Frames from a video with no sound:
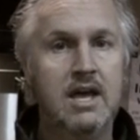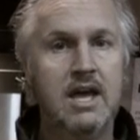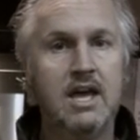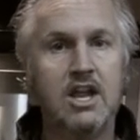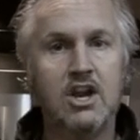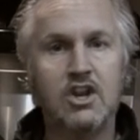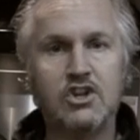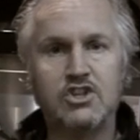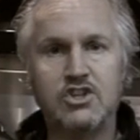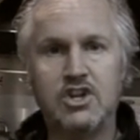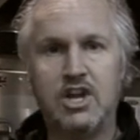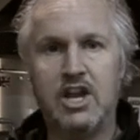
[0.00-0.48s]

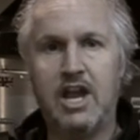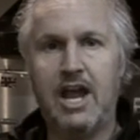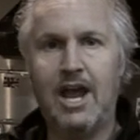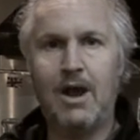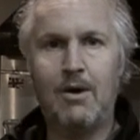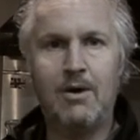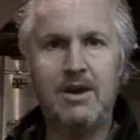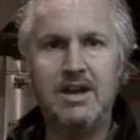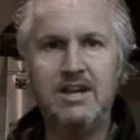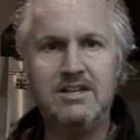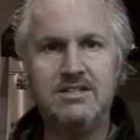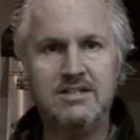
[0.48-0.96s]
and I'll show you
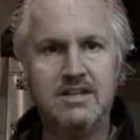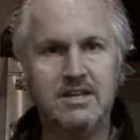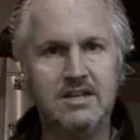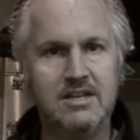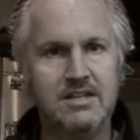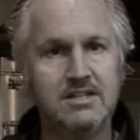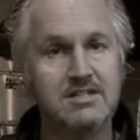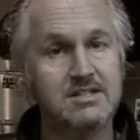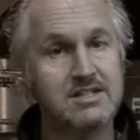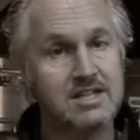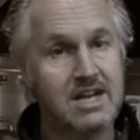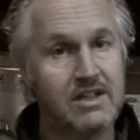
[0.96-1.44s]
how easy it
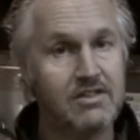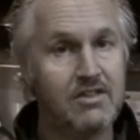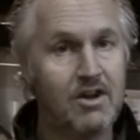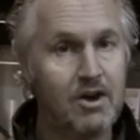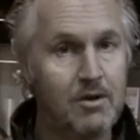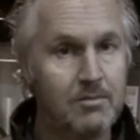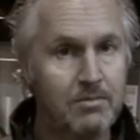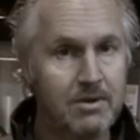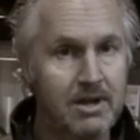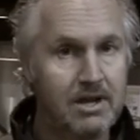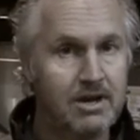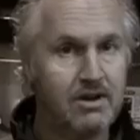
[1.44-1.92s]
is to get the
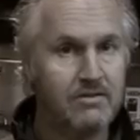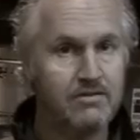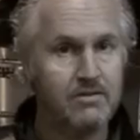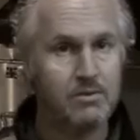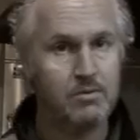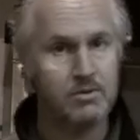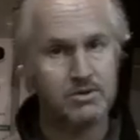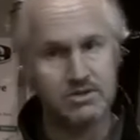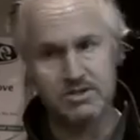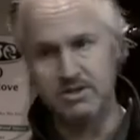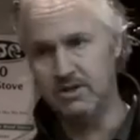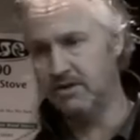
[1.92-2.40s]
hot plate off the
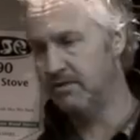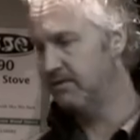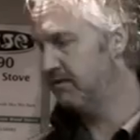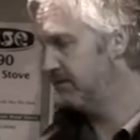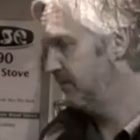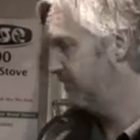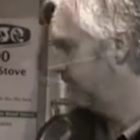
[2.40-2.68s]
wood stove.